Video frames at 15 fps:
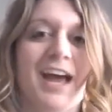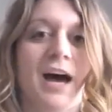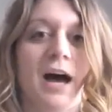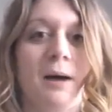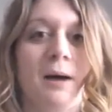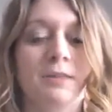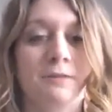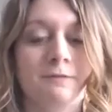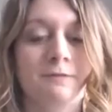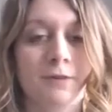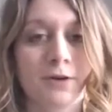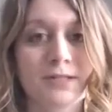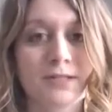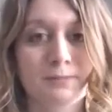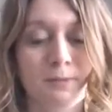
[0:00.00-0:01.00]
The
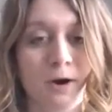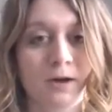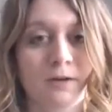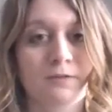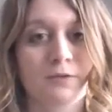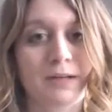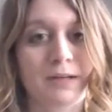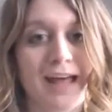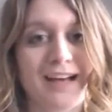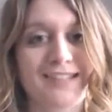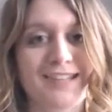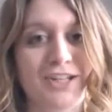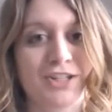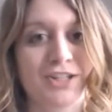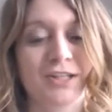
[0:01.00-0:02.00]
first part of the
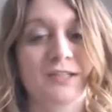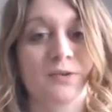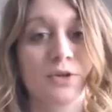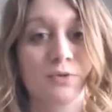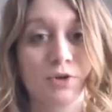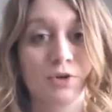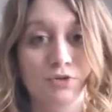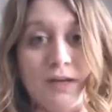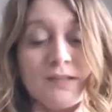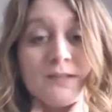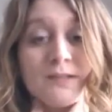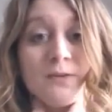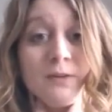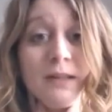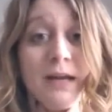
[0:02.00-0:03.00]
relaxation is going to address
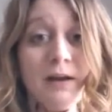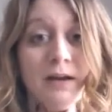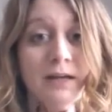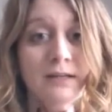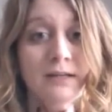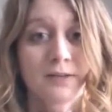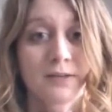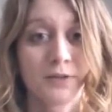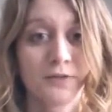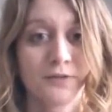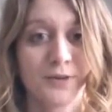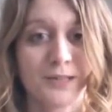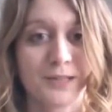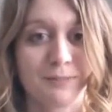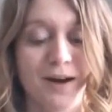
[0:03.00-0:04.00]
your larynx or your
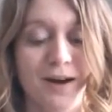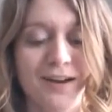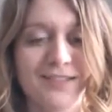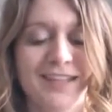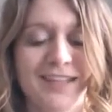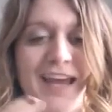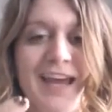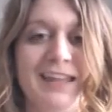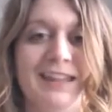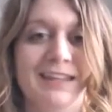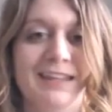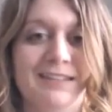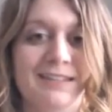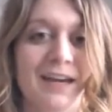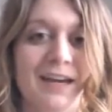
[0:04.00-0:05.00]
voice box. Then the
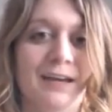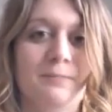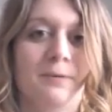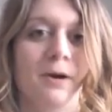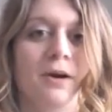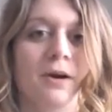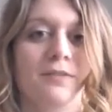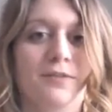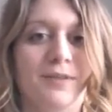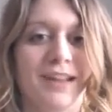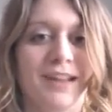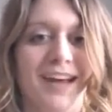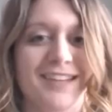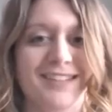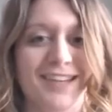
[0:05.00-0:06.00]
second part of the
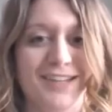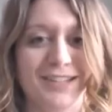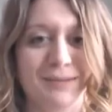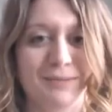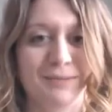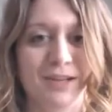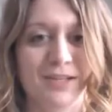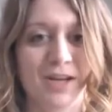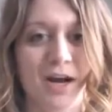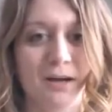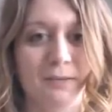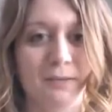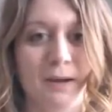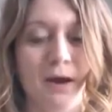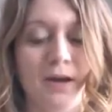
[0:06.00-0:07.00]
relaxation I'm going to talk
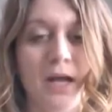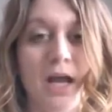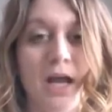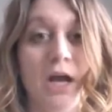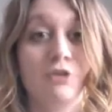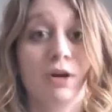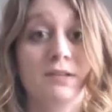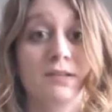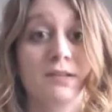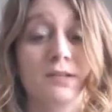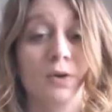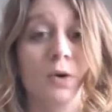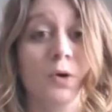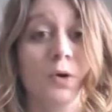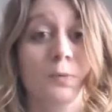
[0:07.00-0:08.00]
about addresses
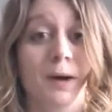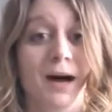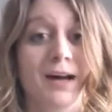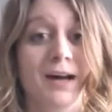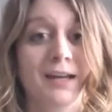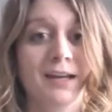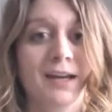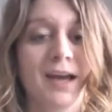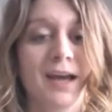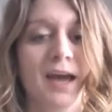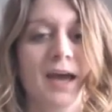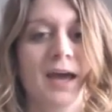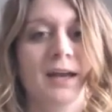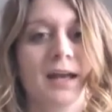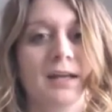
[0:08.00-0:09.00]
your whole body,
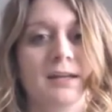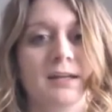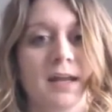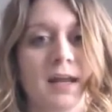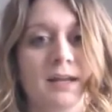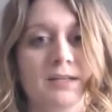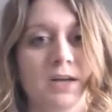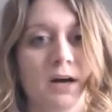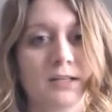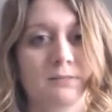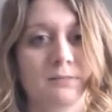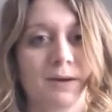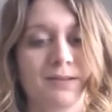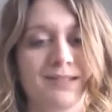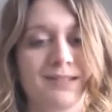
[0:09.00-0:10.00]
and it talks
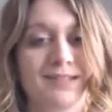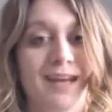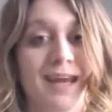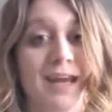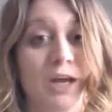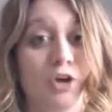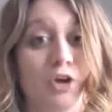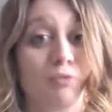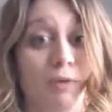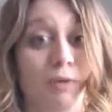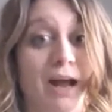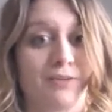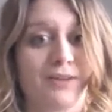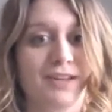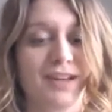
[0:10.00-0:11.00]
about staying
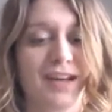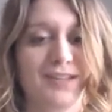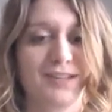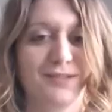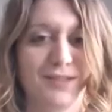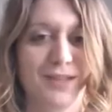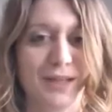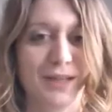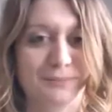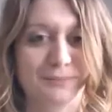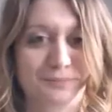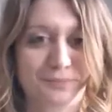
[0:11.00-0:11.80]
grounded as you sing.